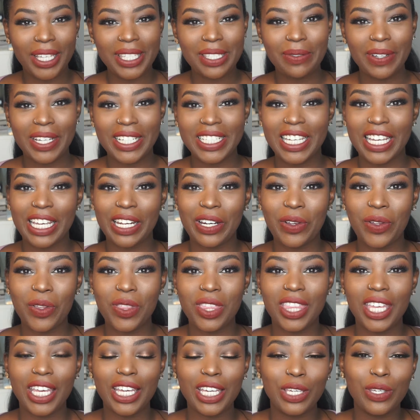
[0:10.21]
to my
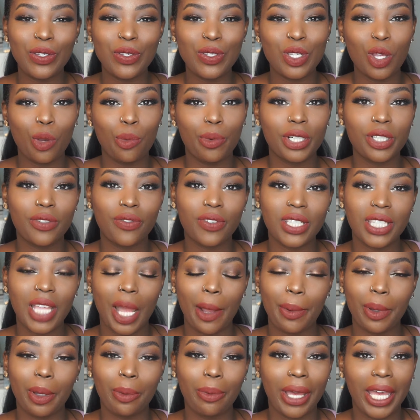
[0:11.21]
channel. Thank you so much for
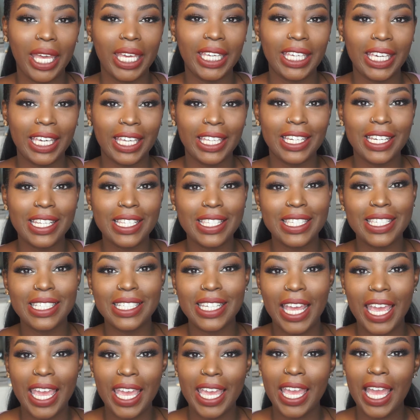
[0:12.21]
stopping by again.
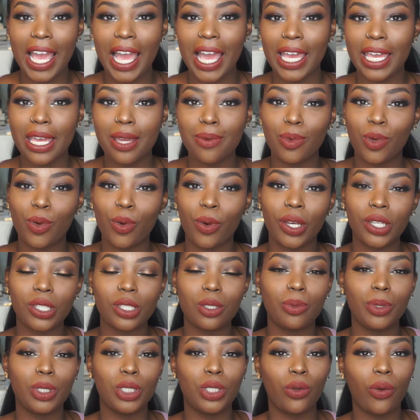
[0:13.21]
Today I am going
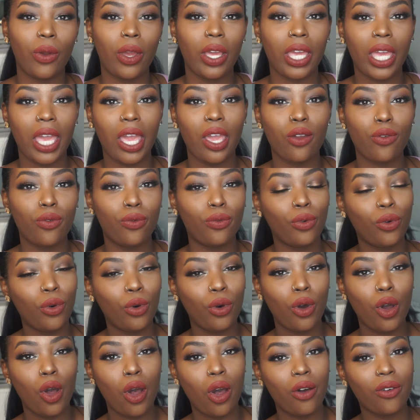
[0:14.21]
to be doing a
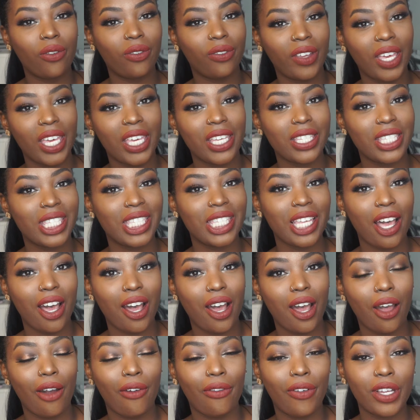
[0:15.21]
full face
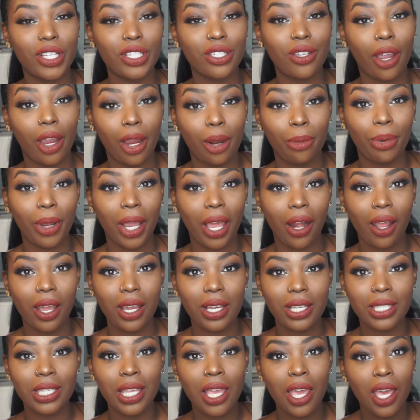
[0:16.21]
of Tarte
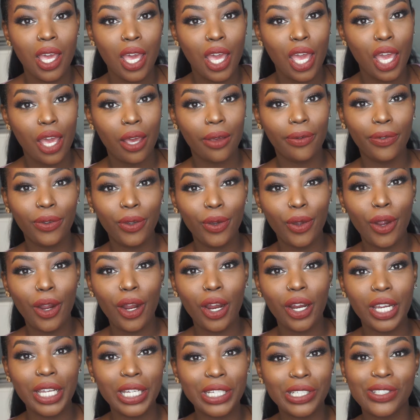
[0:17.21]
products. If
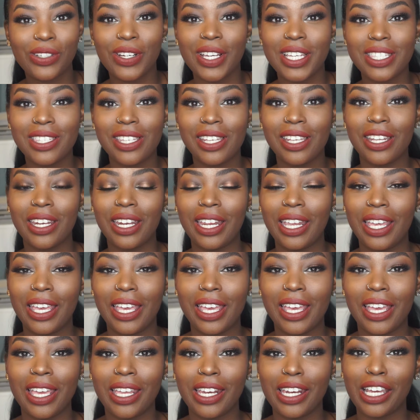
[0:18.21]
you're interested
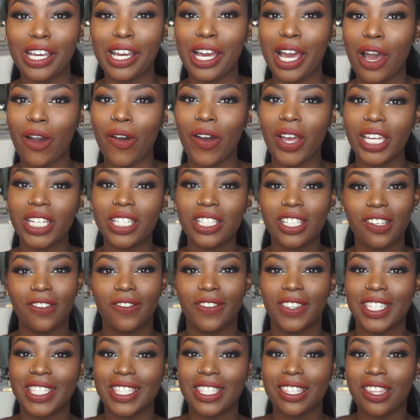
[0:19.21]
in how I
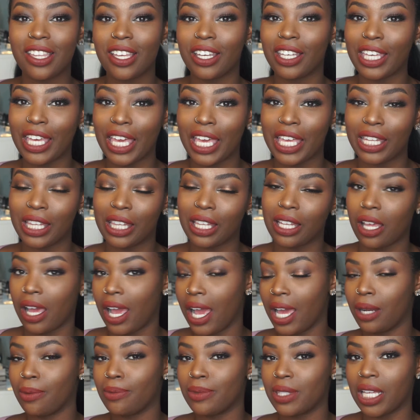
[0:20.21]
achieved this look and
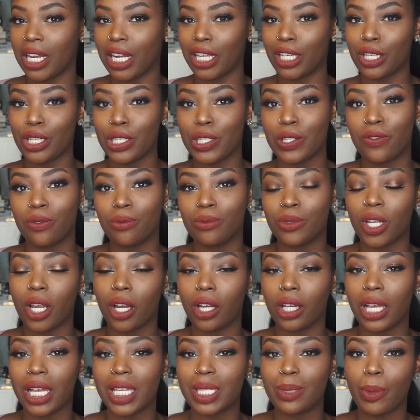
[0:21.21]
items that I used from
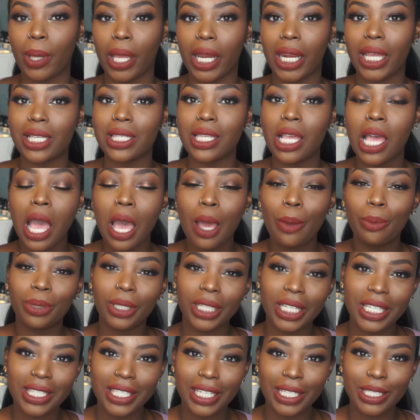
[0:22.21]
Tarte Cosmetics,
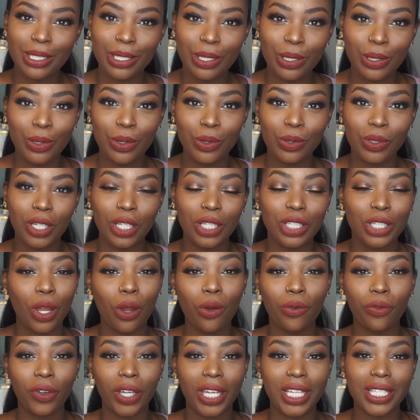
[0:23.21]
please stay tuned.
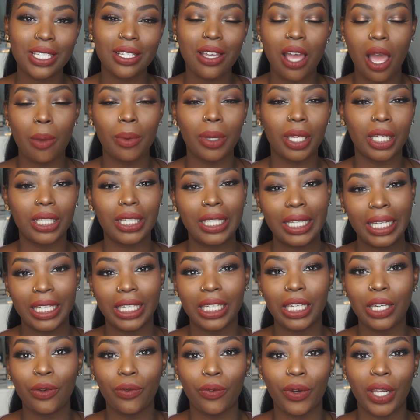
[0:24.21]
Don't forget to comment,
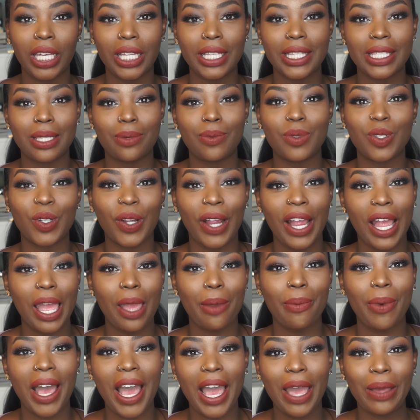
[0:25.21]
like, rate, and
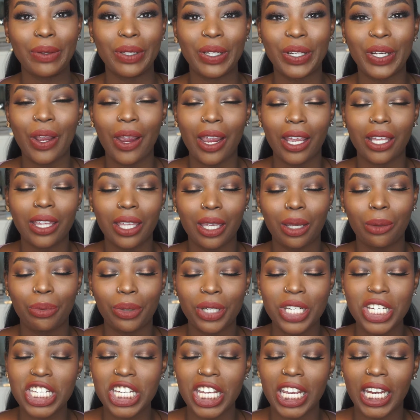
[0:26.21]
subscribe. I would greatly
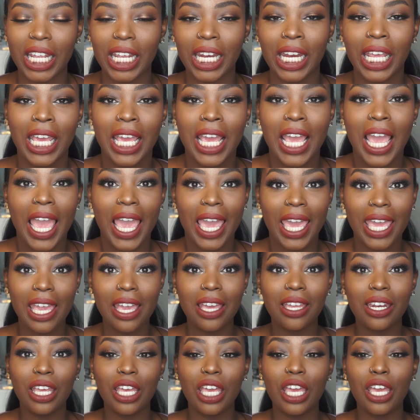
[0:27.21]
appreciate it.
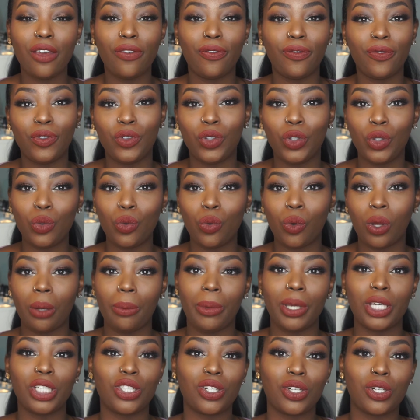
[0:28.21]
And if you want to
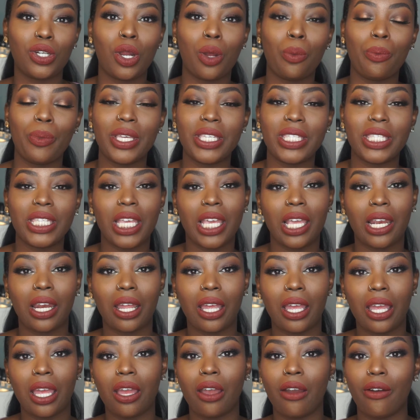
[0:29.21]
make sure you don't miss
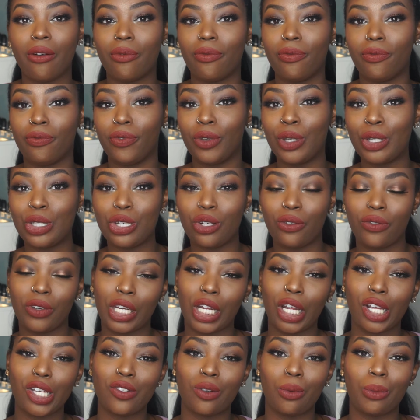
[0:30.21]
any future
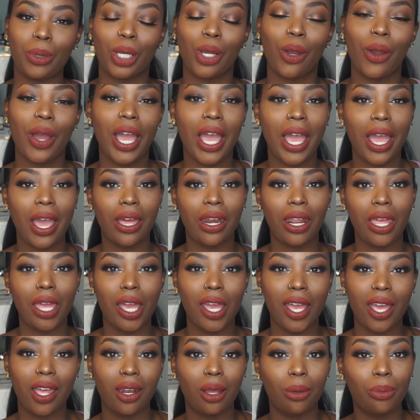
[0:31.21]
videos from me, go ahead
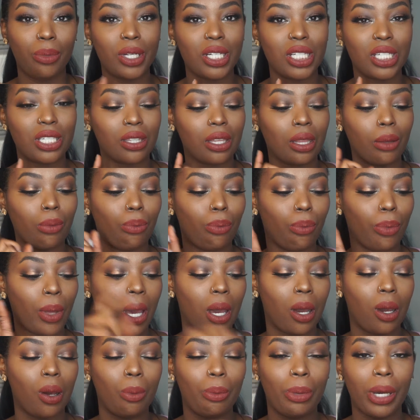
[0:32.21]
and push the
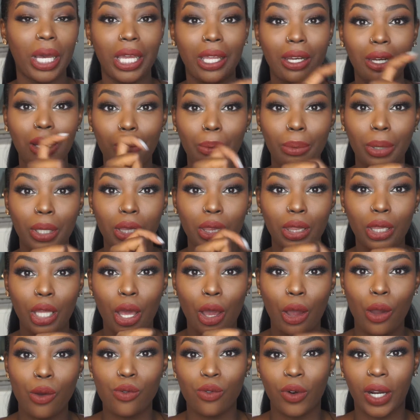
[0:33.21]
bell button
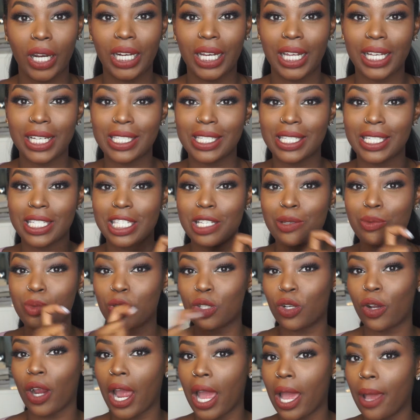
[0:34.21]
below right next to
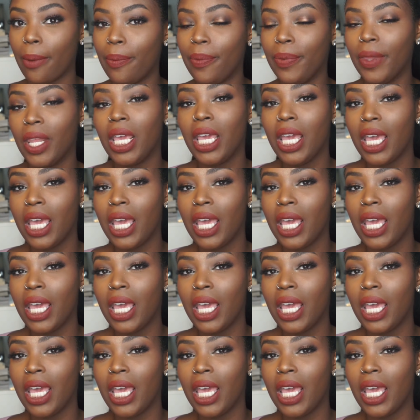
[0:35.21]
subscribe,